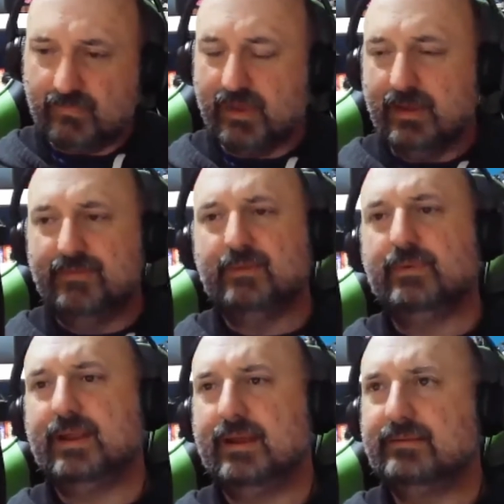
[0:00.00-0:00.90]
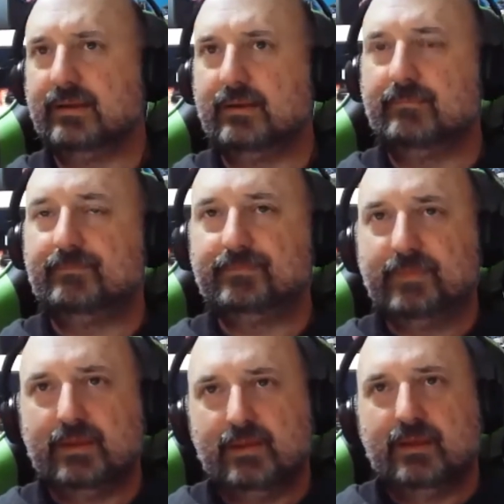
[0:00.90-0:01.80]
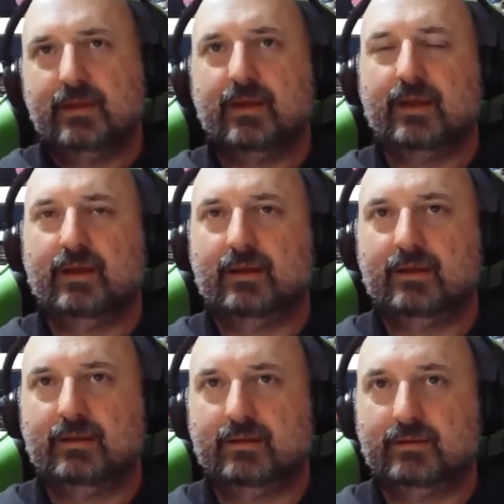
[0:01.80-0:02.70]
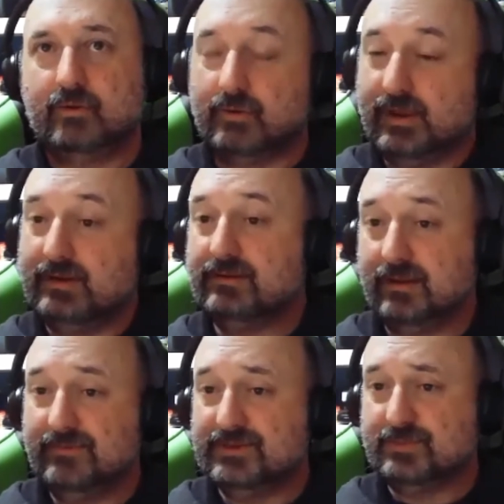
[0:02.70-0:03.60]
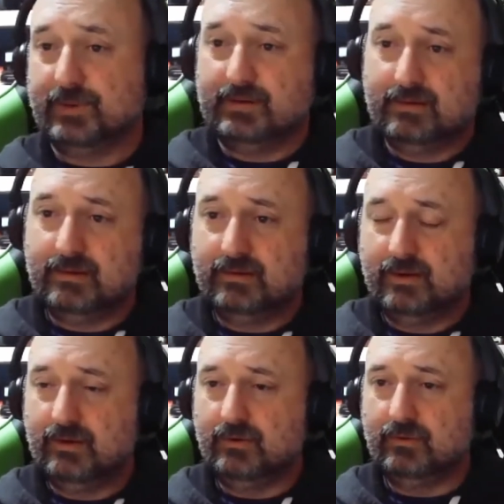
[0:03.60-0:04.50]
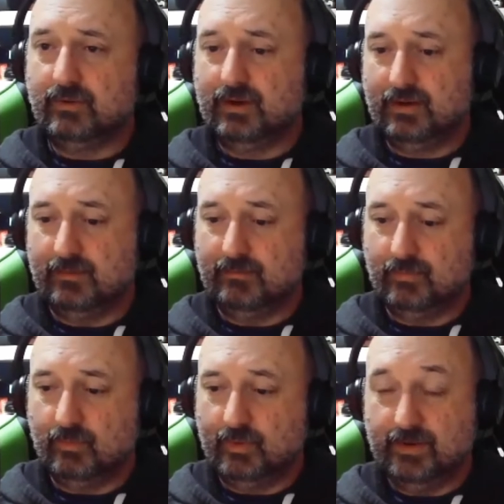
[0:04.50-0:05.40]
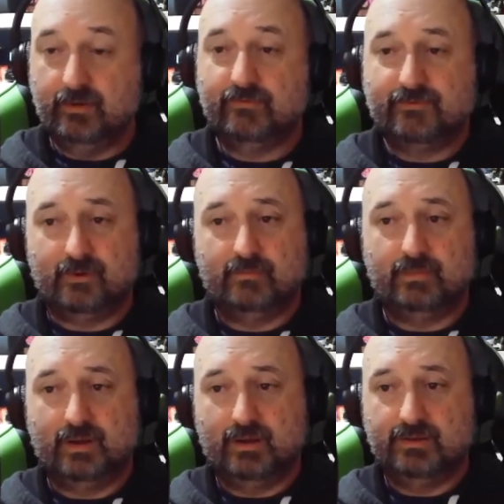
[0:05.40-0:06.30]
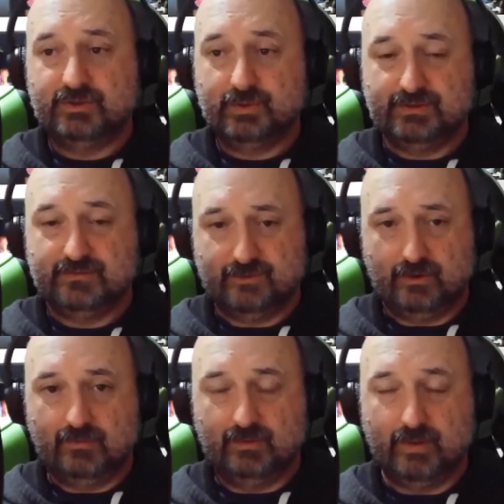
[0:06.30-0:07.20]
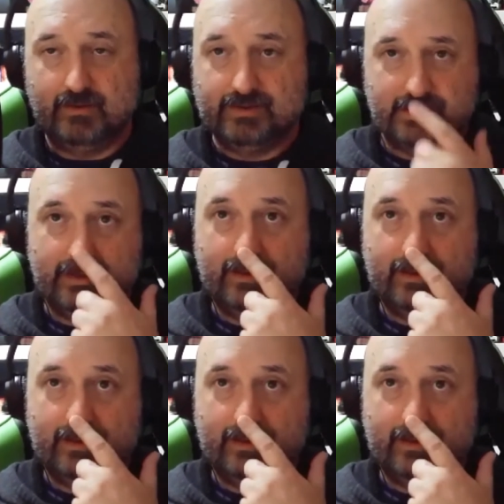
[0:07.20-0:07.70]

And then we had got Kate Davies Speak, who we knew from her Twitter following mostly.